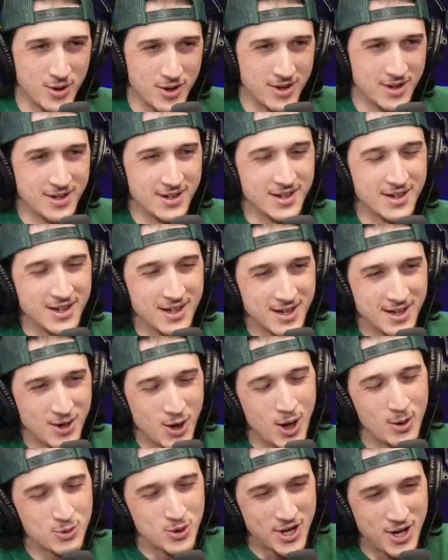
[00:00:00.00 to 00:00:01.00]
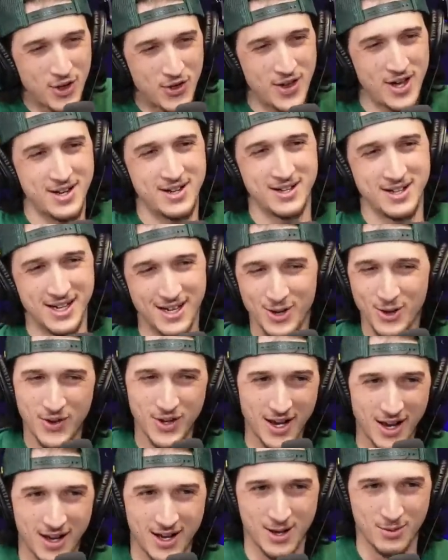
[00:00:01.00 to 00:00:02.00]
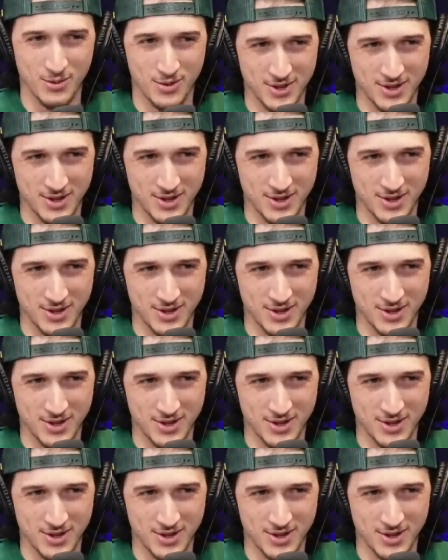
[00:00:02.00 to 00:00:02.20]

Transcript: Go ahead. Go ahead. No, I'm trying to think. I don't think I can come. I up.